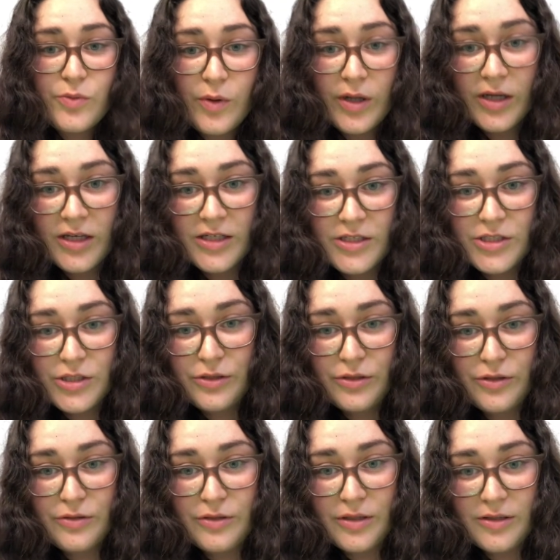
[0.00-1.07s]
want to
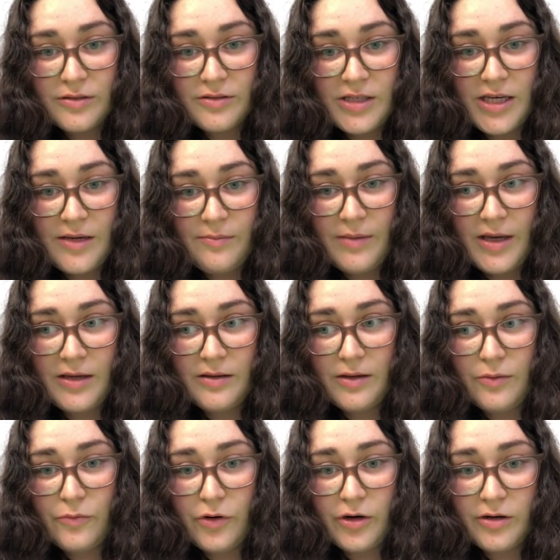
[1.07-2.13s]
continue to keep
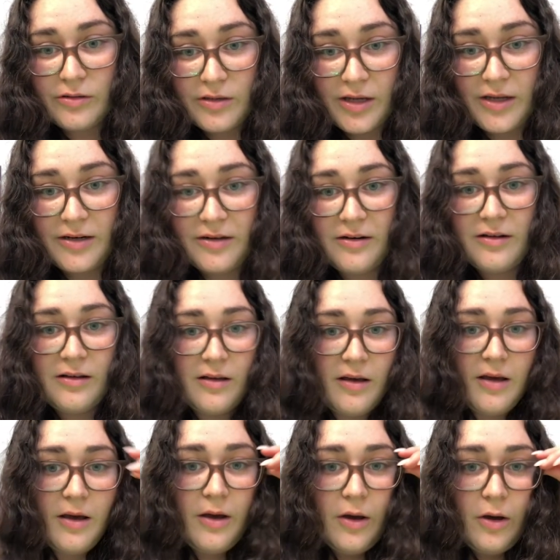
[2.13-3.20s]
making work and
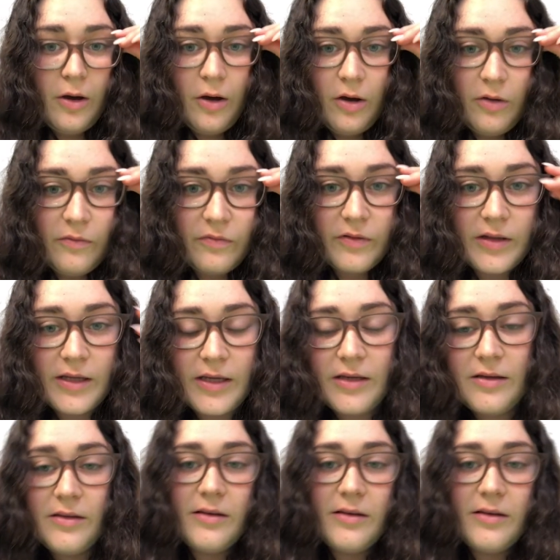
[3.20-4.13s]
hopefully